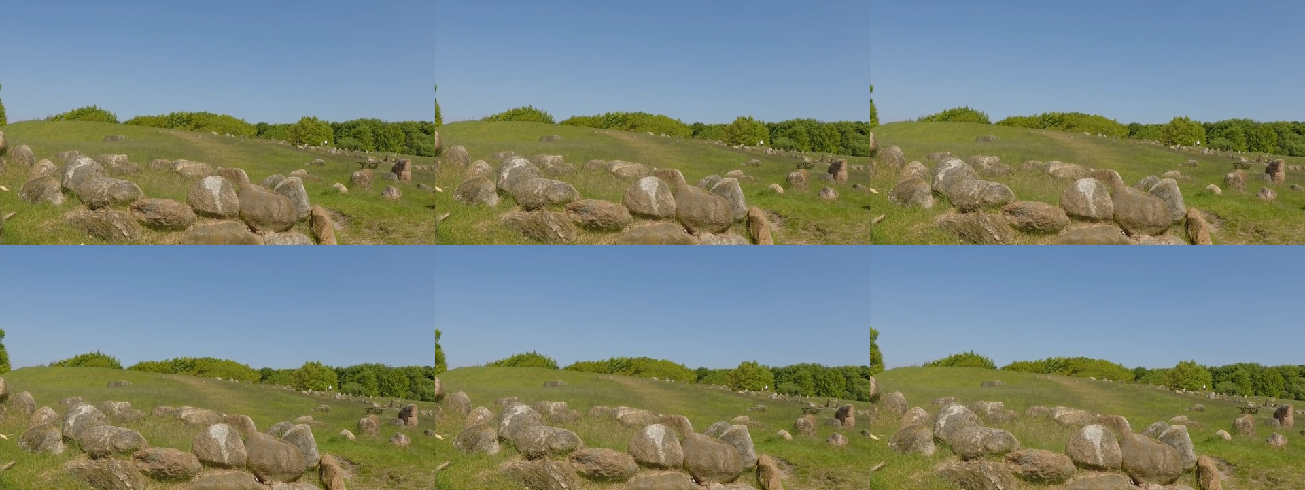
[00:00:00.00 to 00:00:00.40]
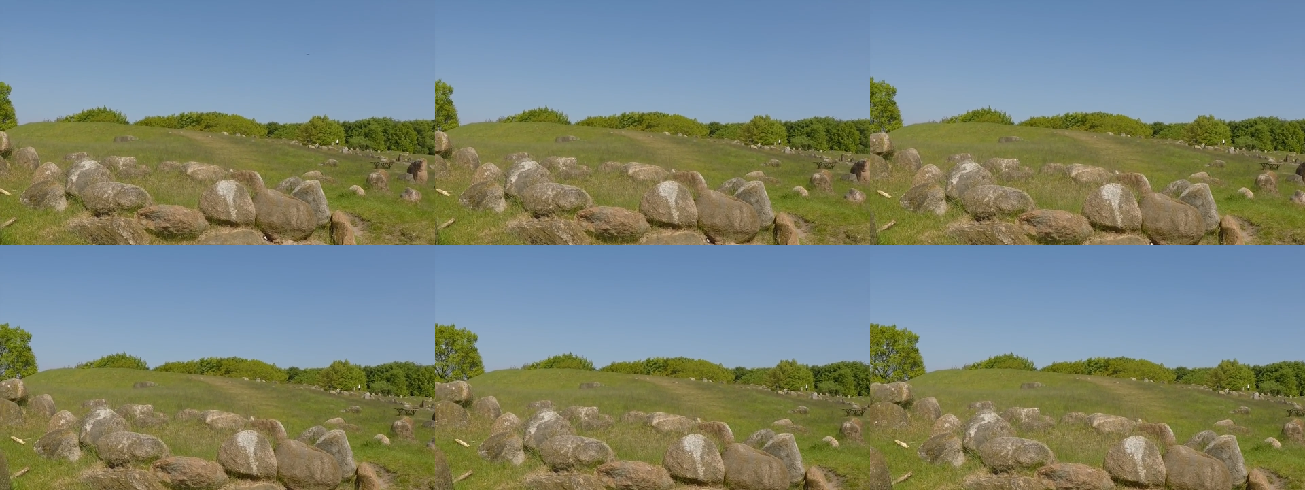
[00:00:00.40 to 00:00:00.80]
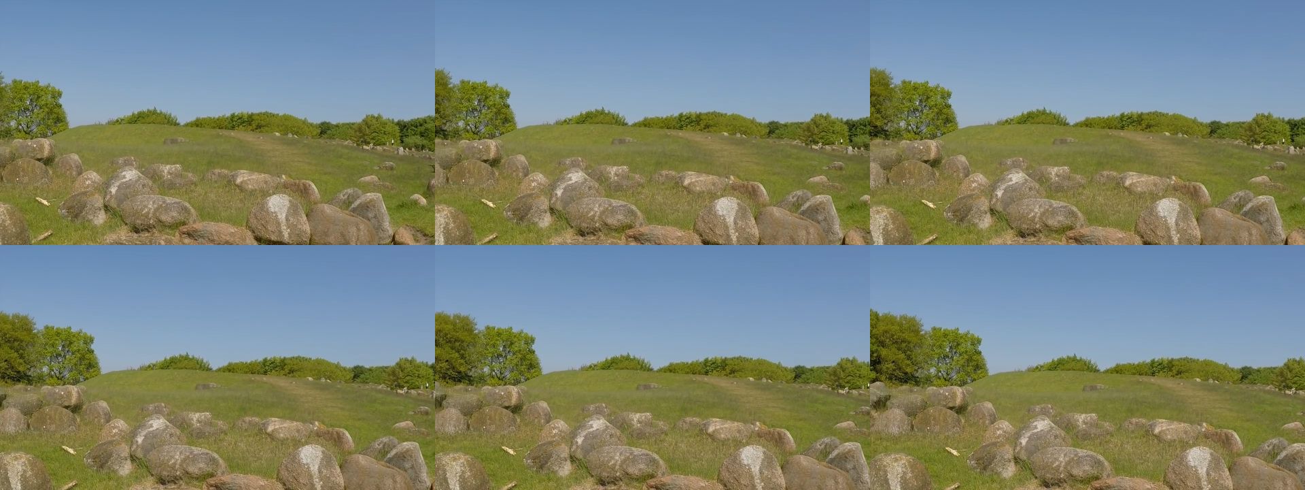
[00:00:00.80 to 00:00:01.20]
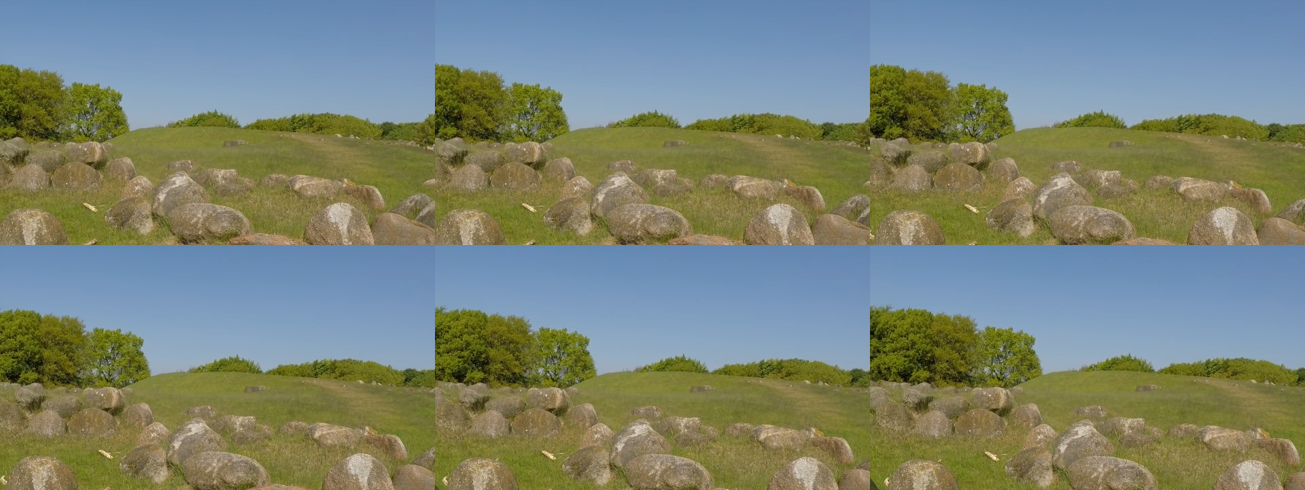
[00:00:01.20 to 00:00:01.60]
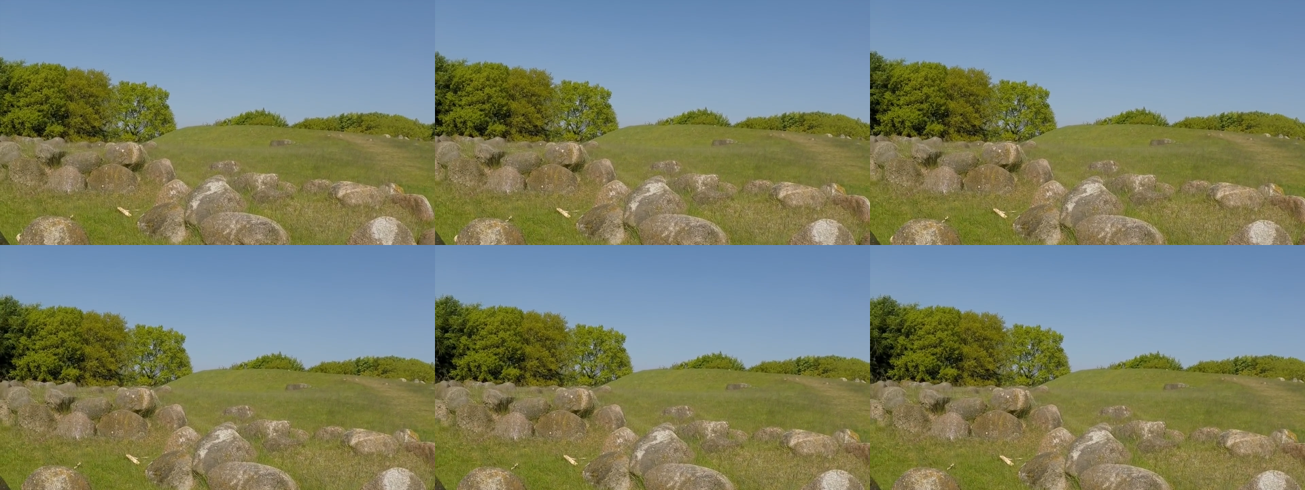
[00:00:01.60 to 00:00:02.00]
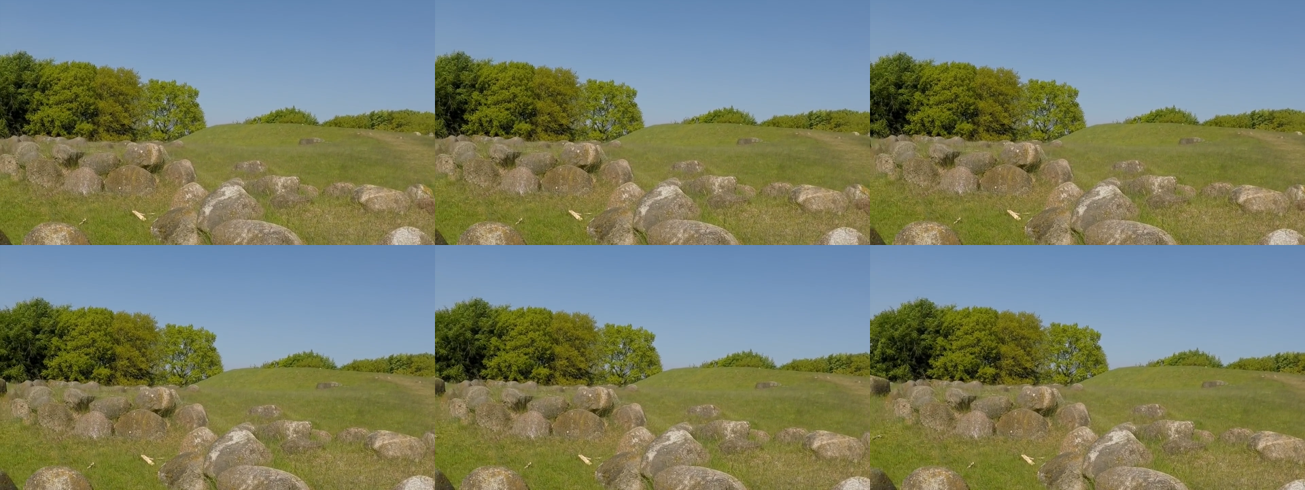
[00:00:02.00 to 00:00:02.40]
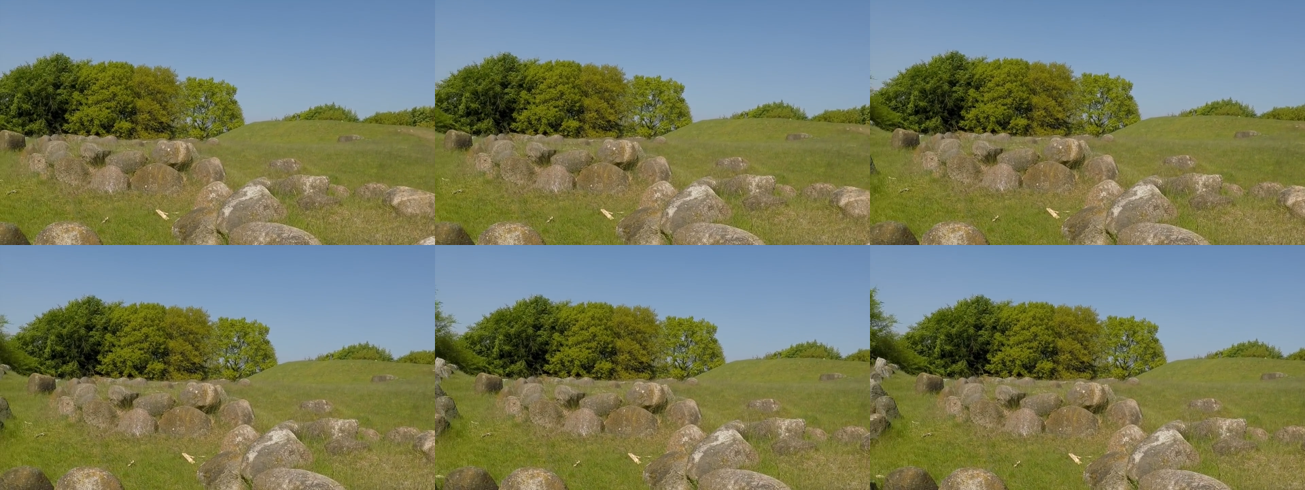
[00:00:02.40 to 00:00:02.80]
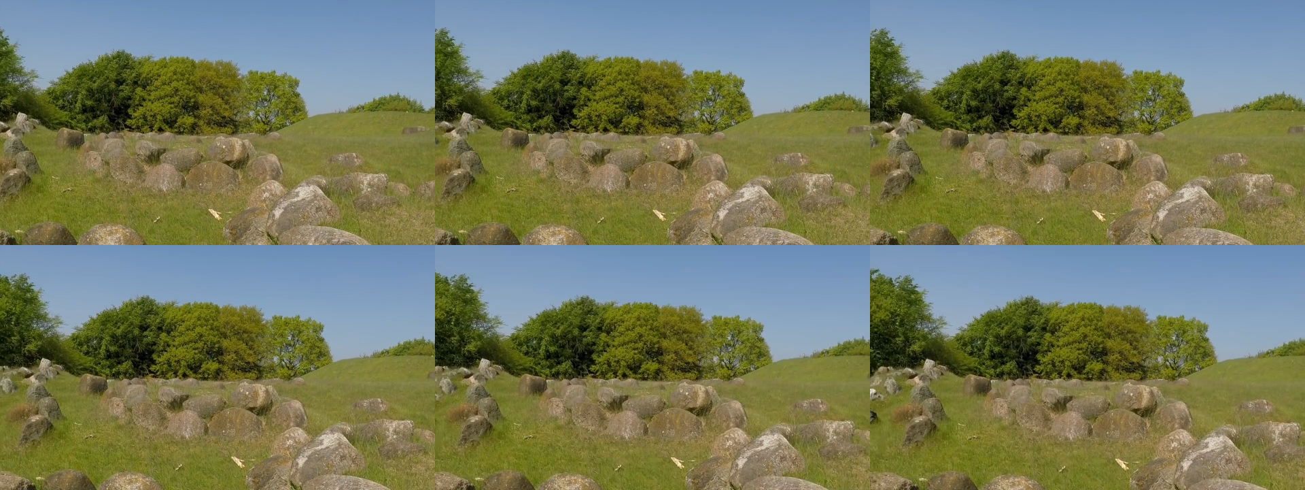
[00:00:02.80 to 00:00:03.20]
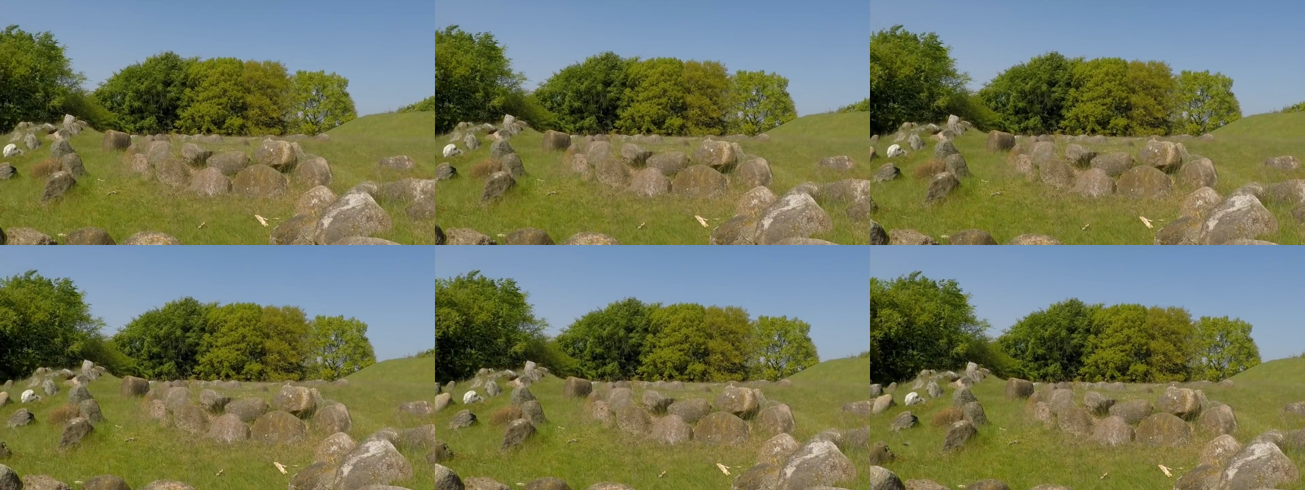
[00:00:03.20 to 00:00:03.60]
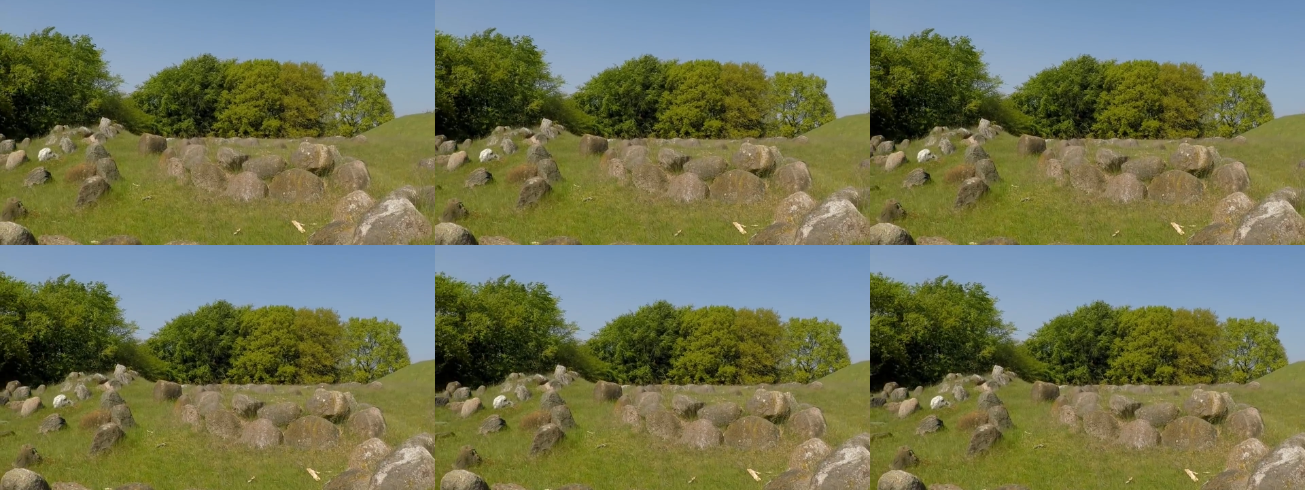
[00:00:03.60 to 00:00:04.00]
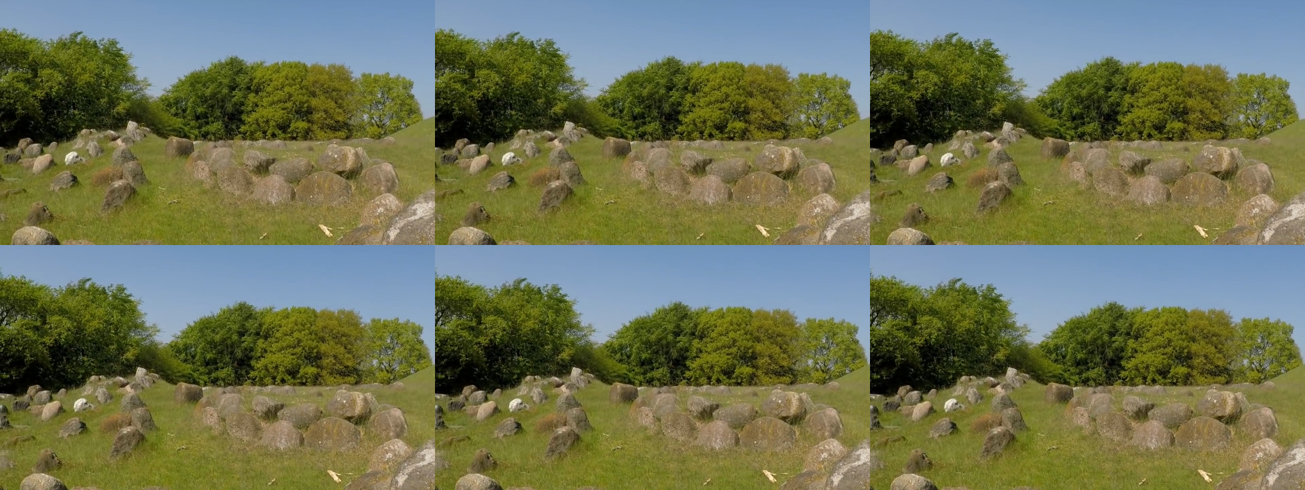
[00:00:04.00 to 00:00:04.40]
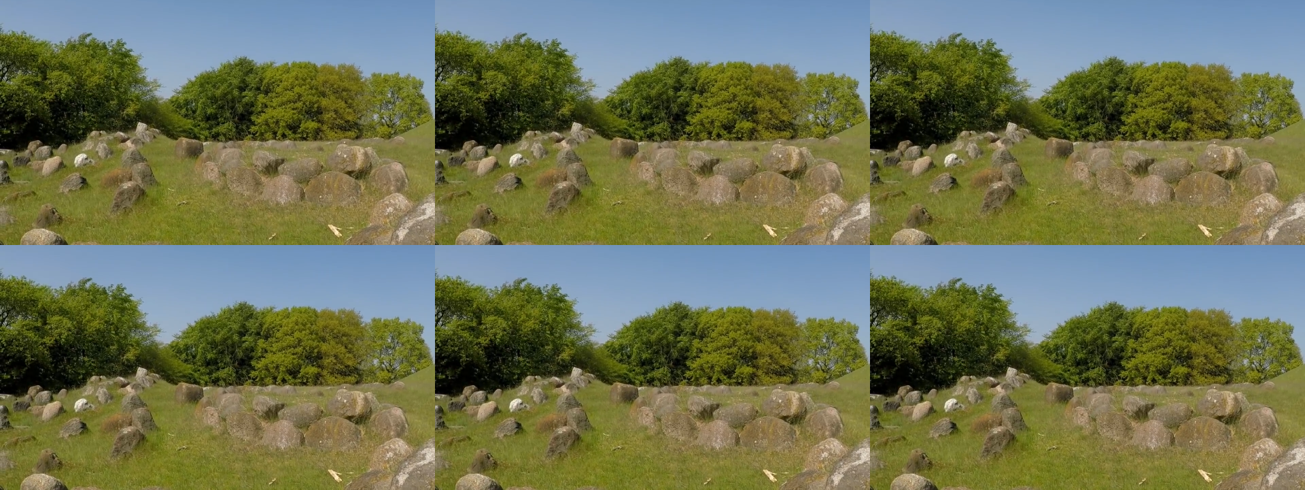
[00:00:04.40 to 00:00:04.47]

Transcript: (no speaker visible)